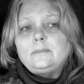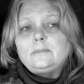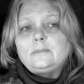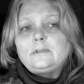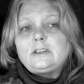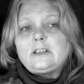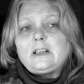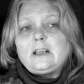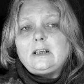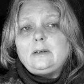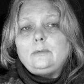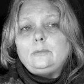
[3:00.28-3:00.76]

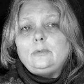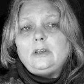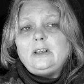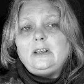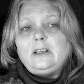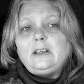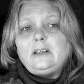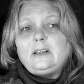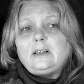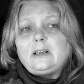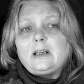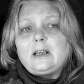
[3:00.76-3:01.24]
saying we
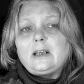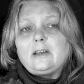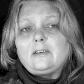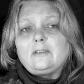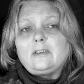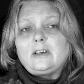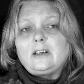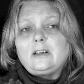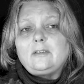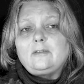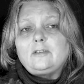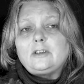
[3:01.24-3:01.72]
need to get
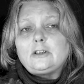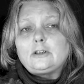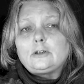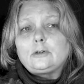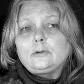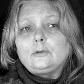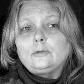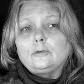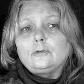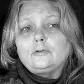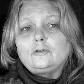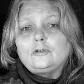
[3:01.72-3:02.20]
rid of the
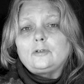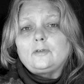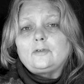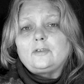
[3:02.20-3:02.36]
scourge